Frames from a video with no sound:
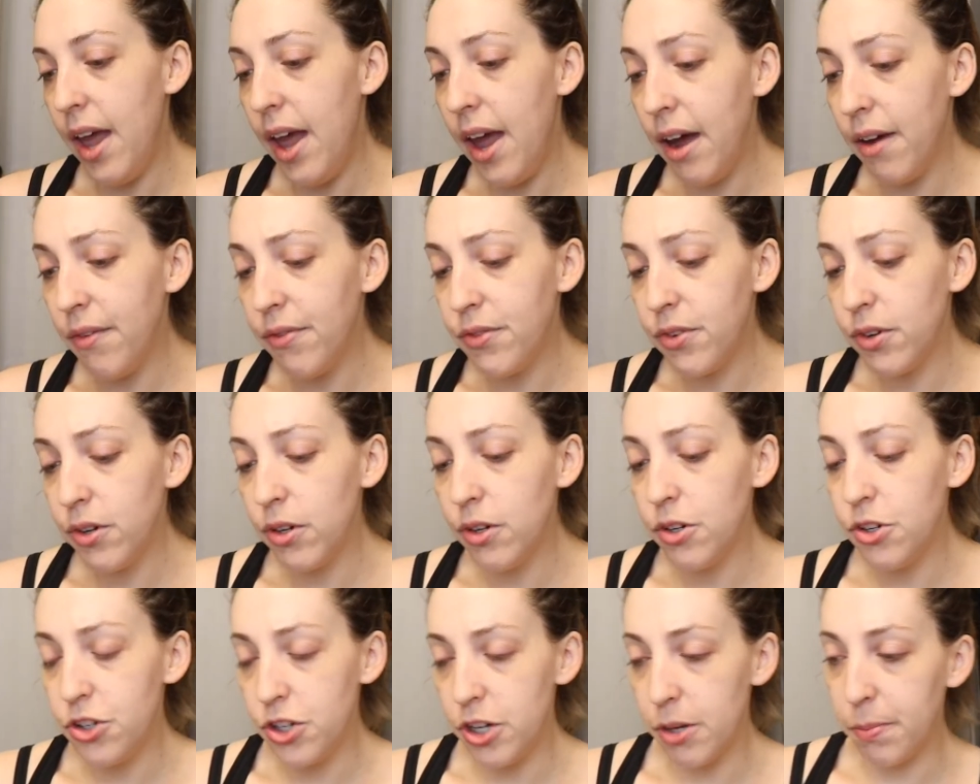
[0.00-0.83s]

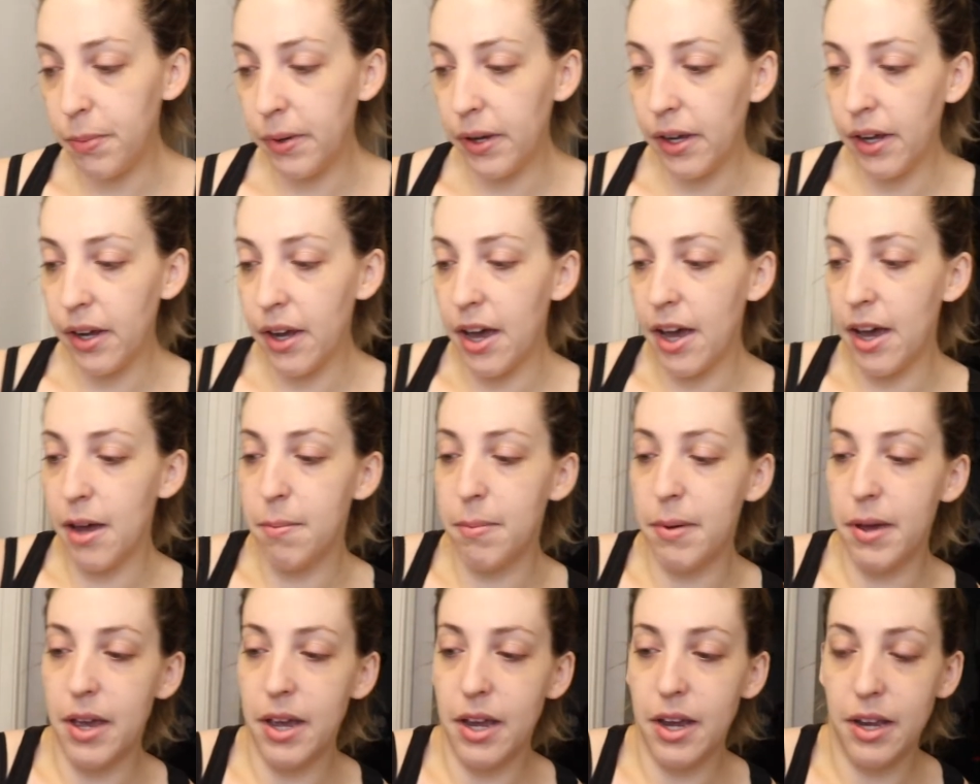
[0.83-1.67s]
After shipping, I
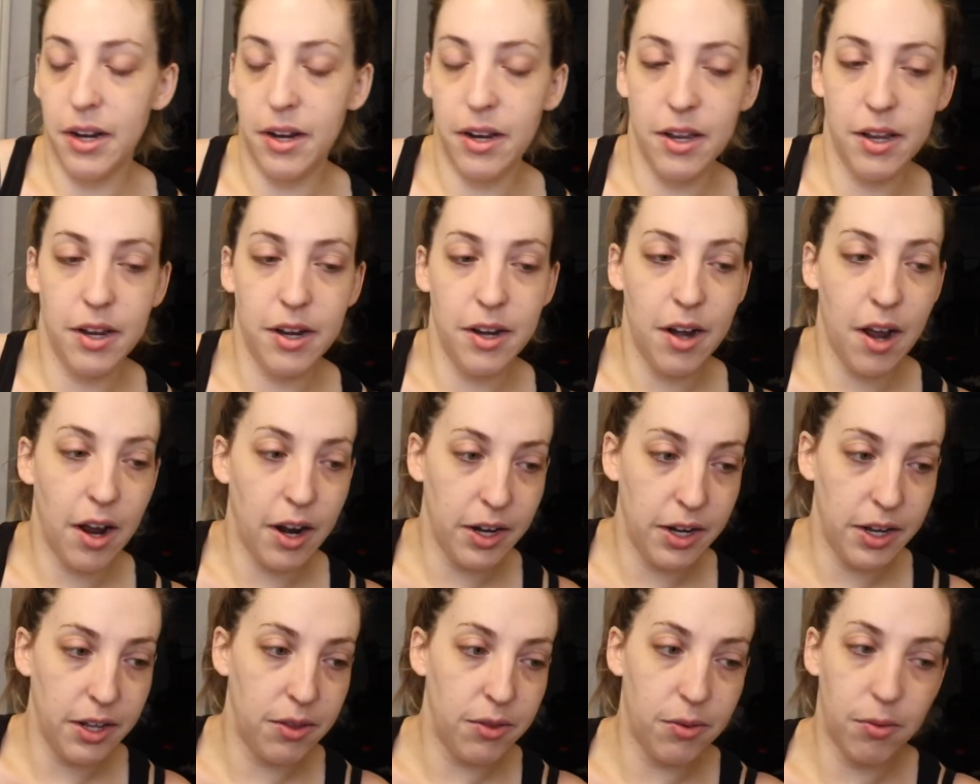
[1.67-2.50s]
paid
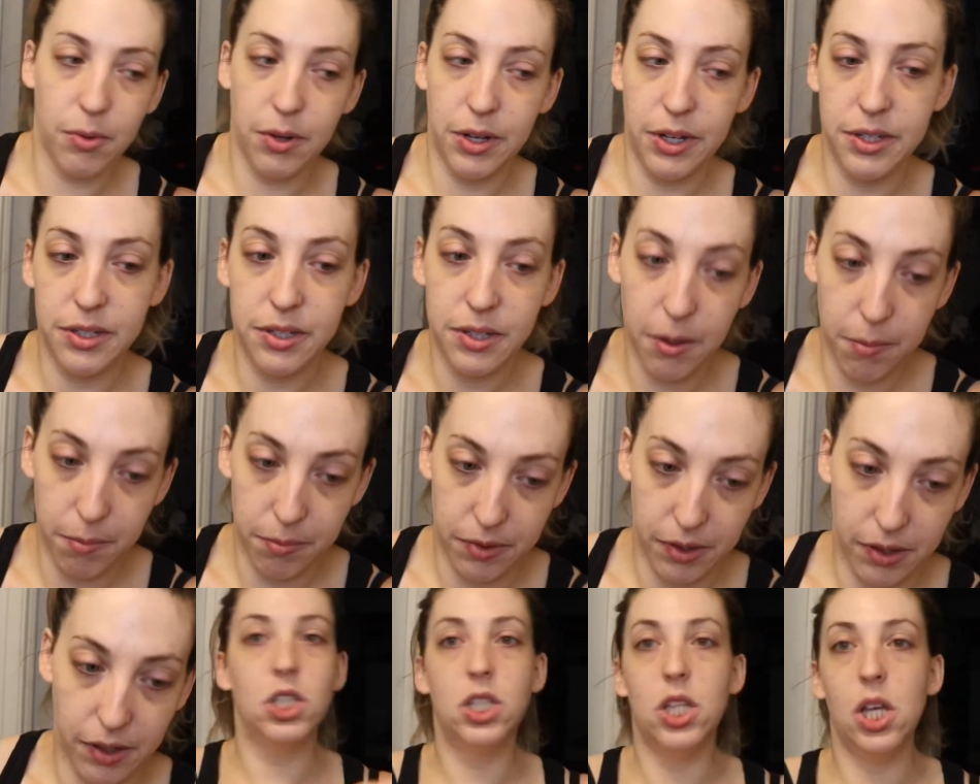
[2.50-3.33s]
93
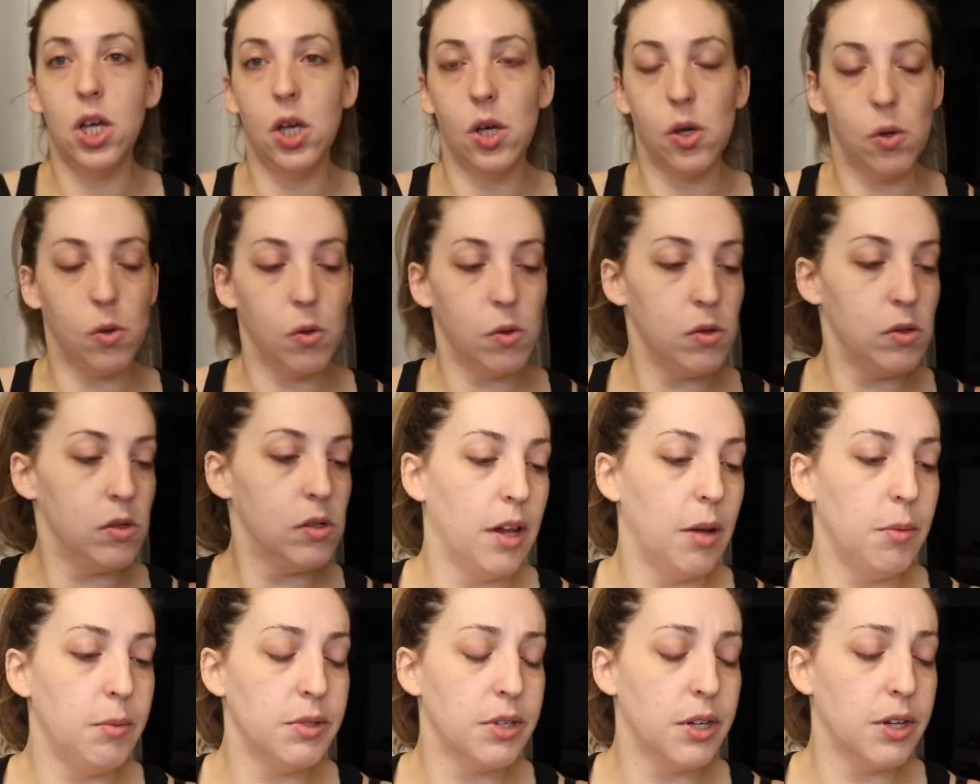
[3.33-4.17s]
something. So
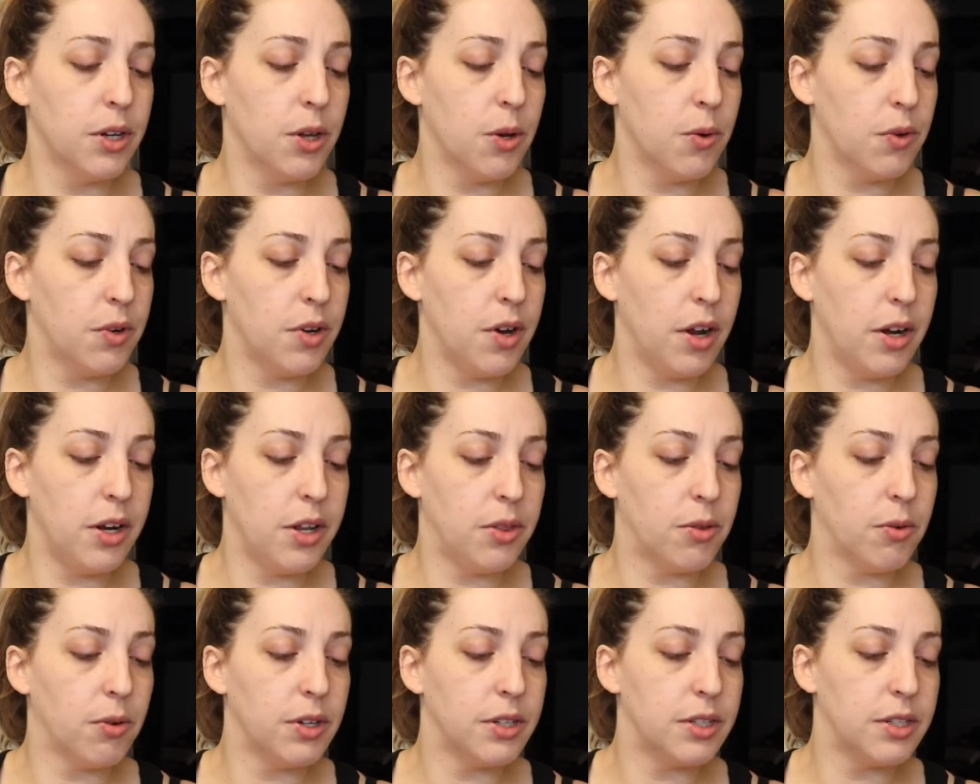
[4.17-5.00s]
I'm just gonna go with
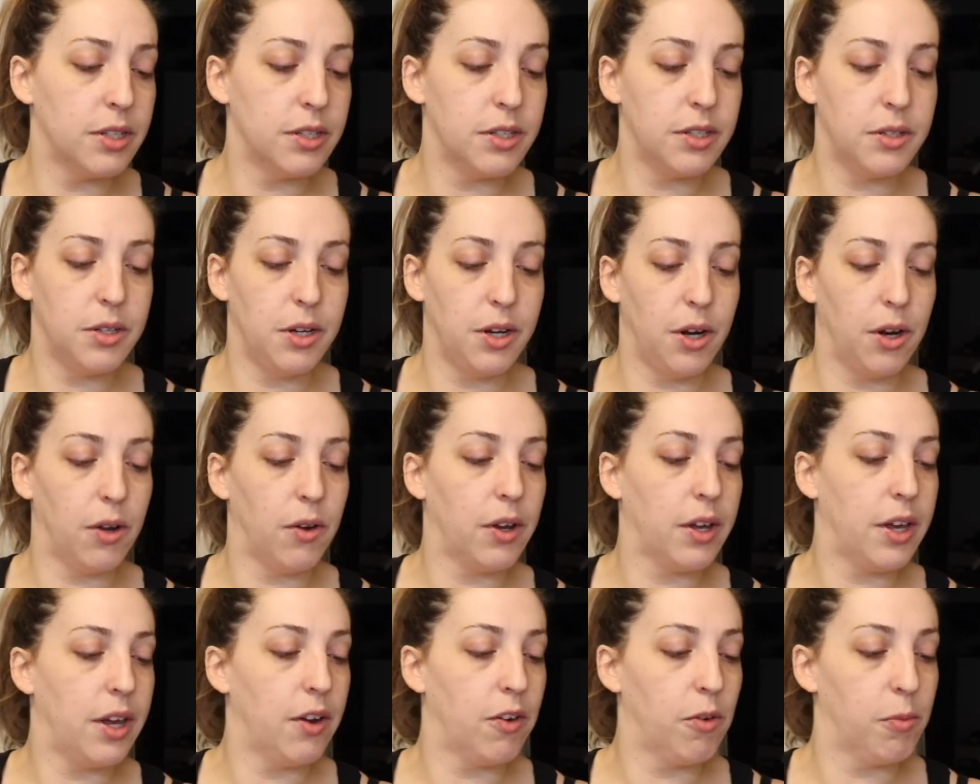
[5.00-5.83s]
93 since, you know,
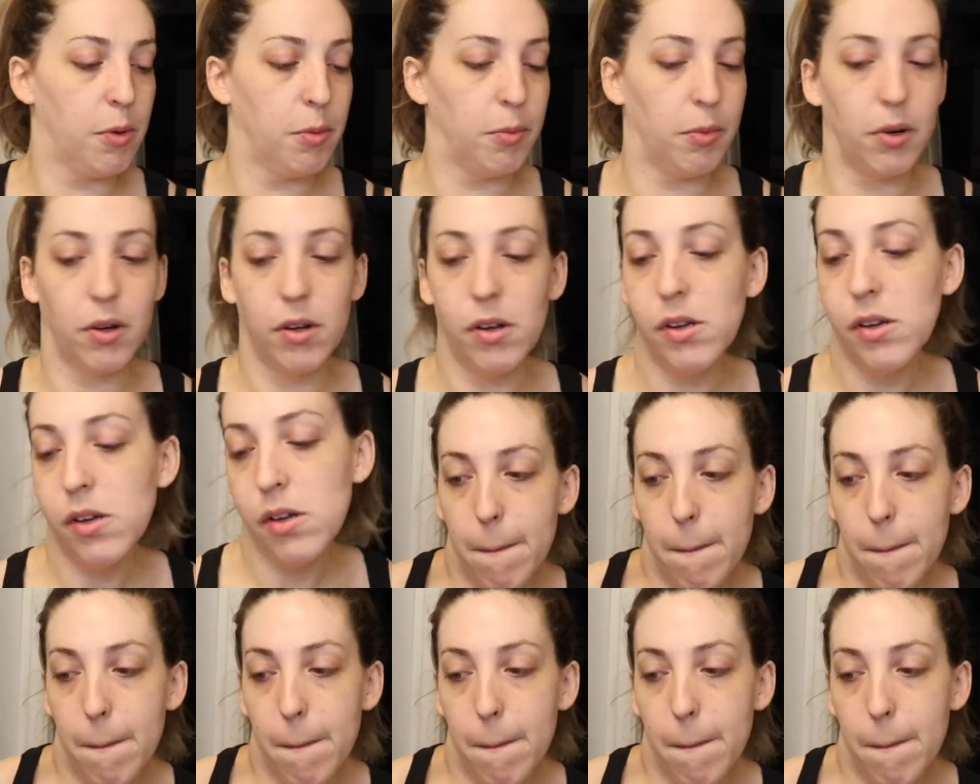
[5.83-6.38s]
I can't remember.